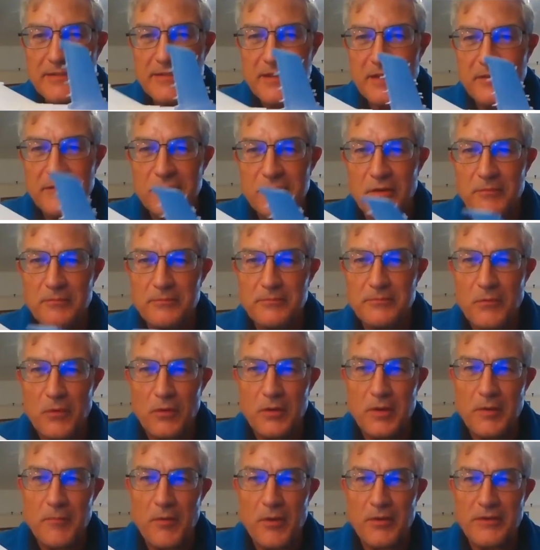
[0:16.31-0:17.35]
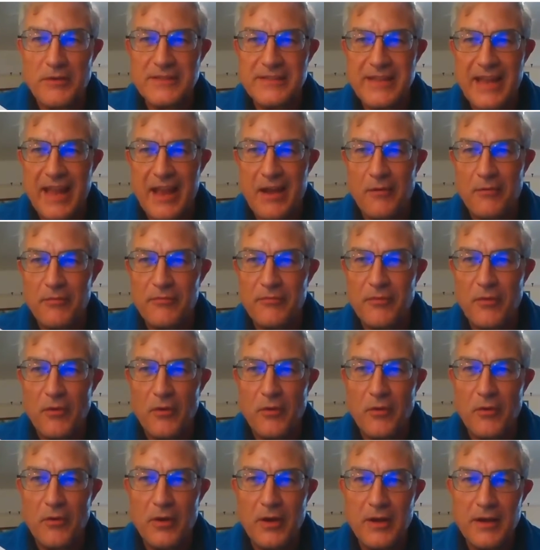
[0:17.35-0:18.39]
So I've done all the mods now
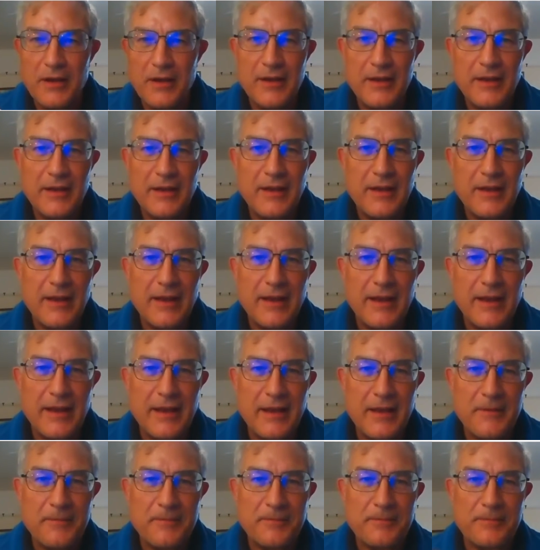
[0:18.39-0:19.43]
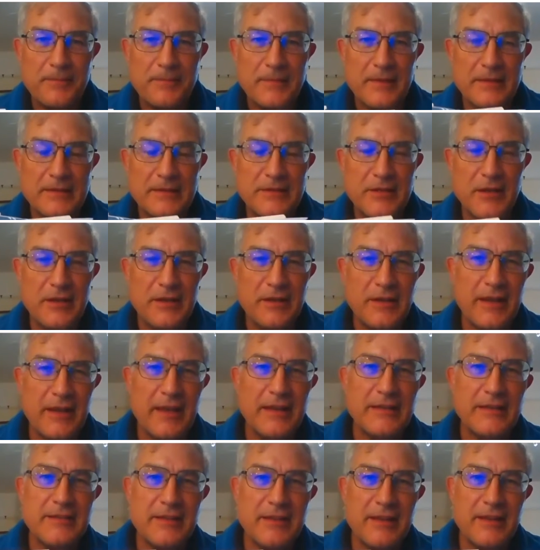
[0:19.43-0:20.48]
for turn it
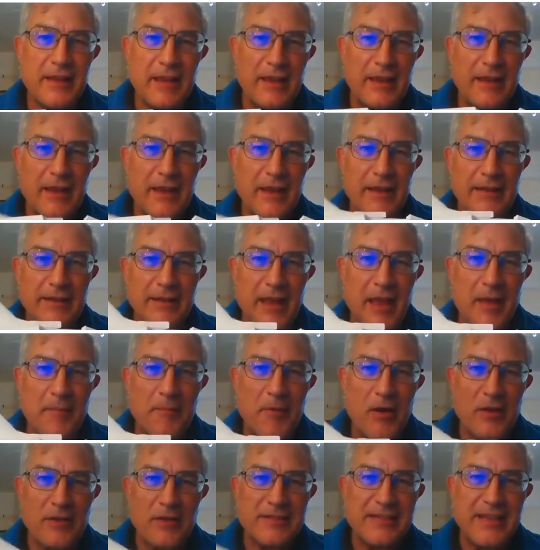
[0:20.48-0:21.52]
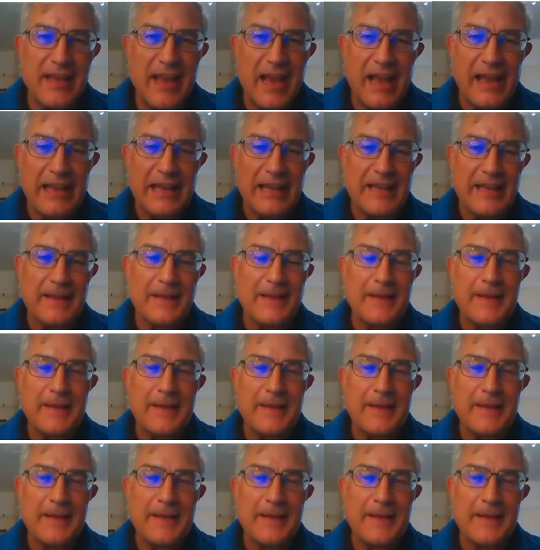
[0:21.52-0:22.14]
into the MRCA.